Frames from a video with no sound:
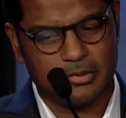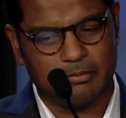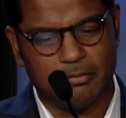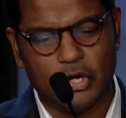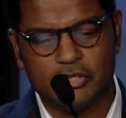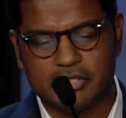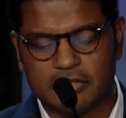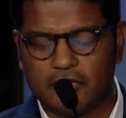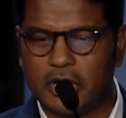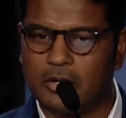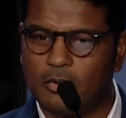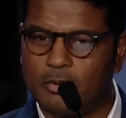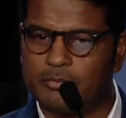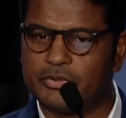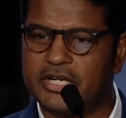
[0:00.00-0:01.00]
Most of our
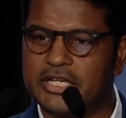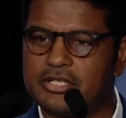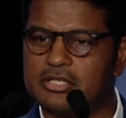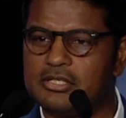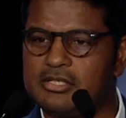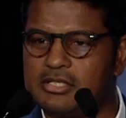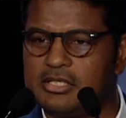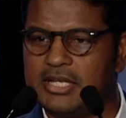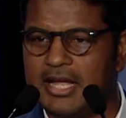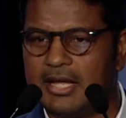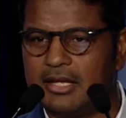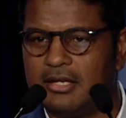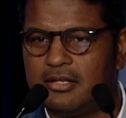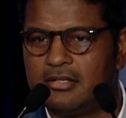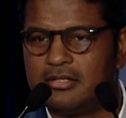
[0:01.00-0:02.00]
corporations
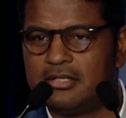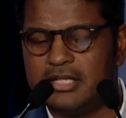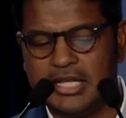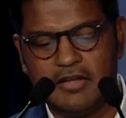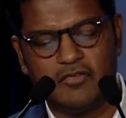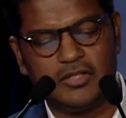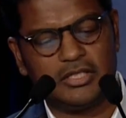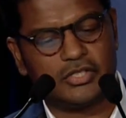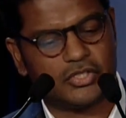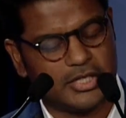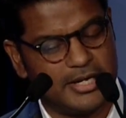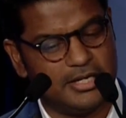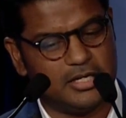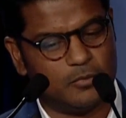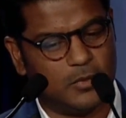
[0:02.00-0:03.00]
today, even the
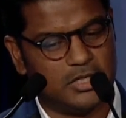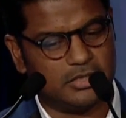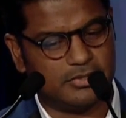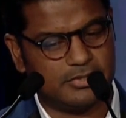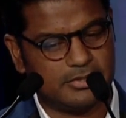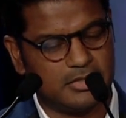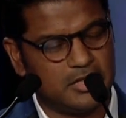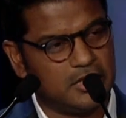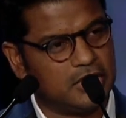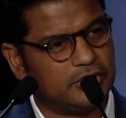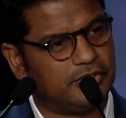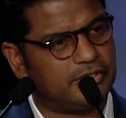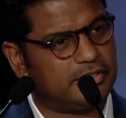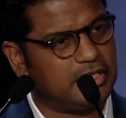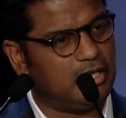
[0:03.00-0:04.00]
trendy ones,
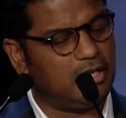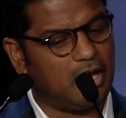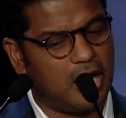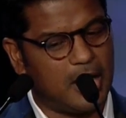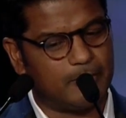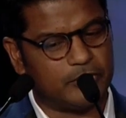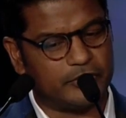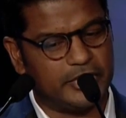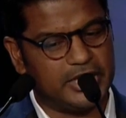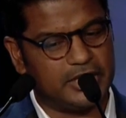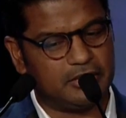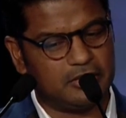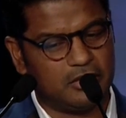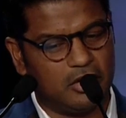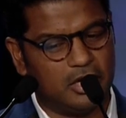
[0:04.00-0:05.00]
still operate
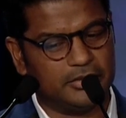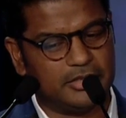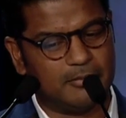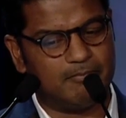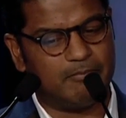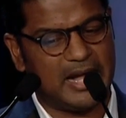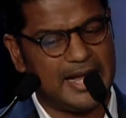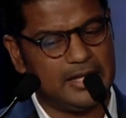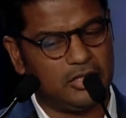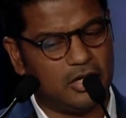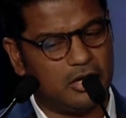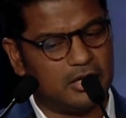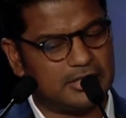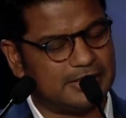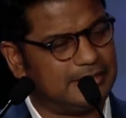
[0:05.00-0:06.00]
under
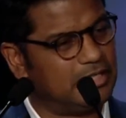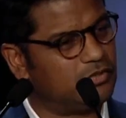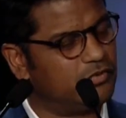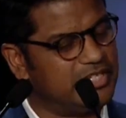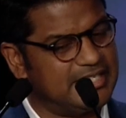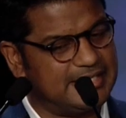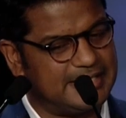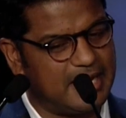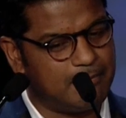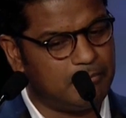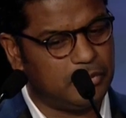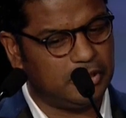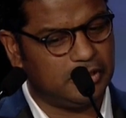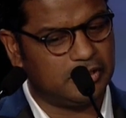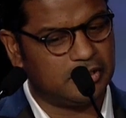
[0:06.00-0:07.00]
bylaws that
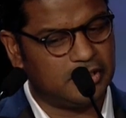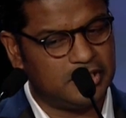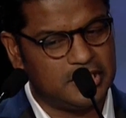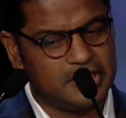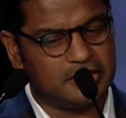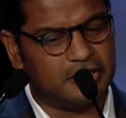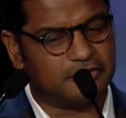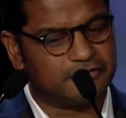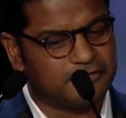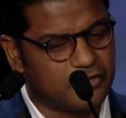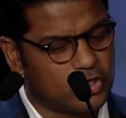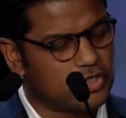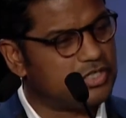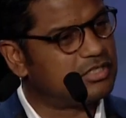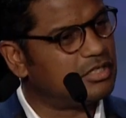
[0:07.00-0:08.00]
resemble the
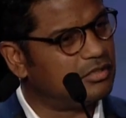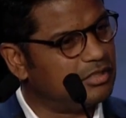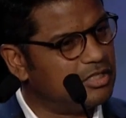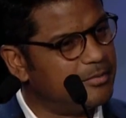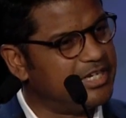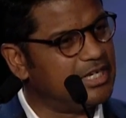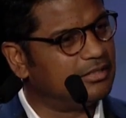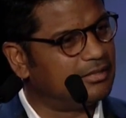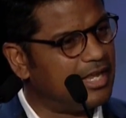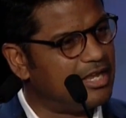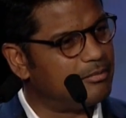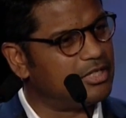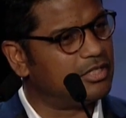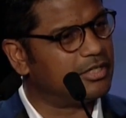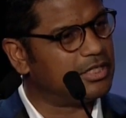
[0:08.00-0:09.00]
first limited
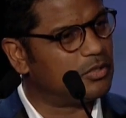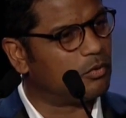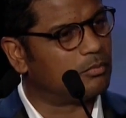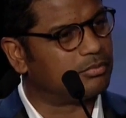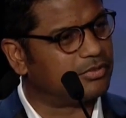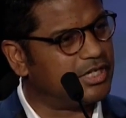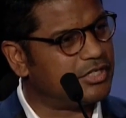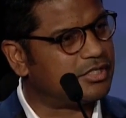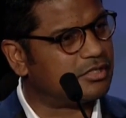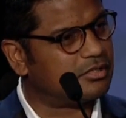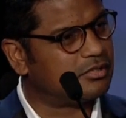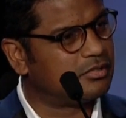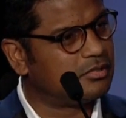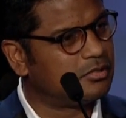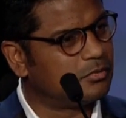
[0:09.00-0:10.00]
liability corporation,
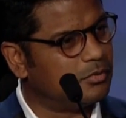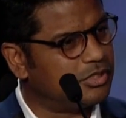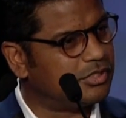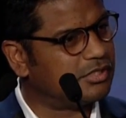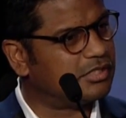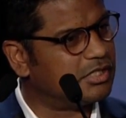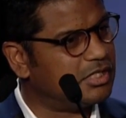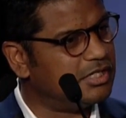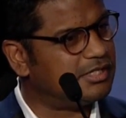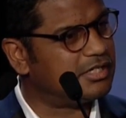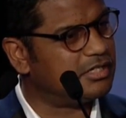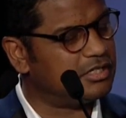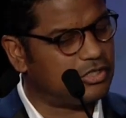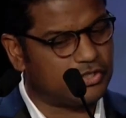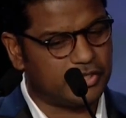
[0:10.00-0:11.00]
which is the East
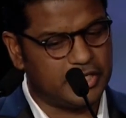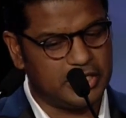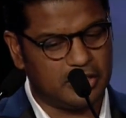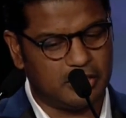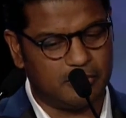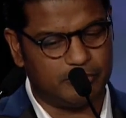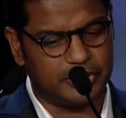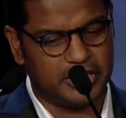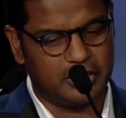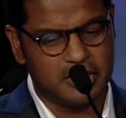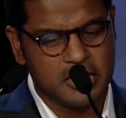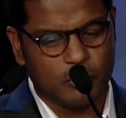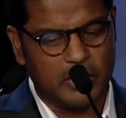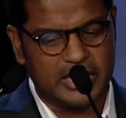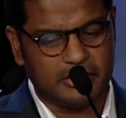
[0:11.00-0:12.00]
India Trading Company.
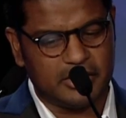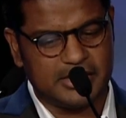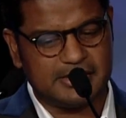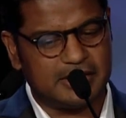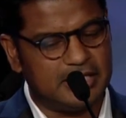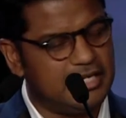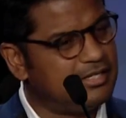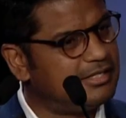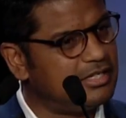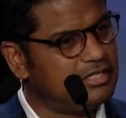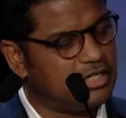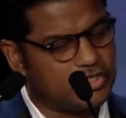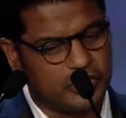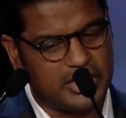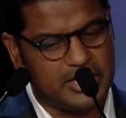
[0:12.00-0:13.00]
Whether it's the East India
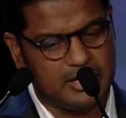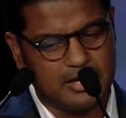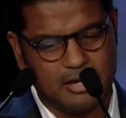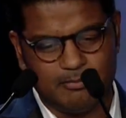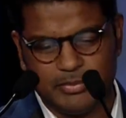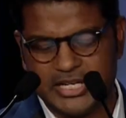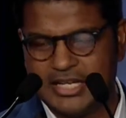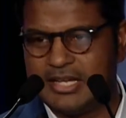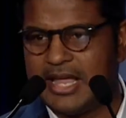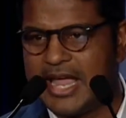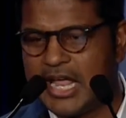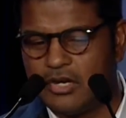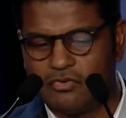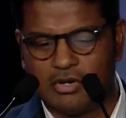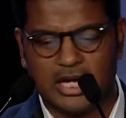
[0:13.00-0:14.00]
Trading Company,
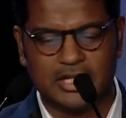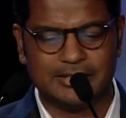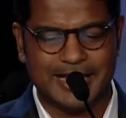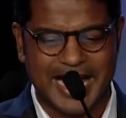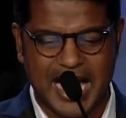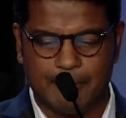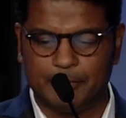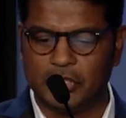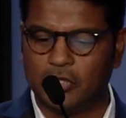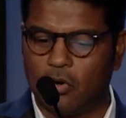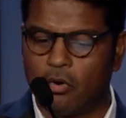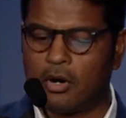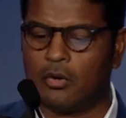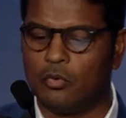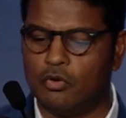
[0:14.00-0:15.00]
Enron, Apple,
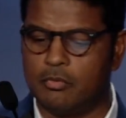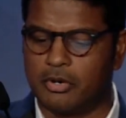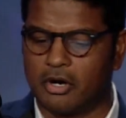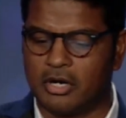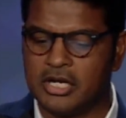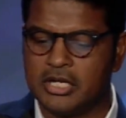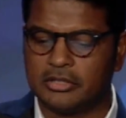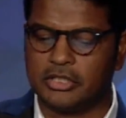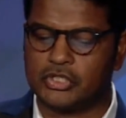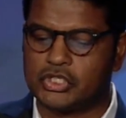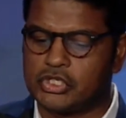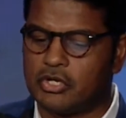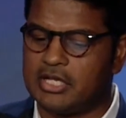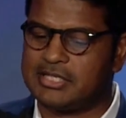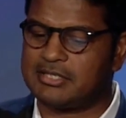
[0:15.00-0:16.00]
or Uber, the
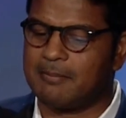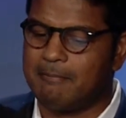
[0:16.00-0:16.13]
trust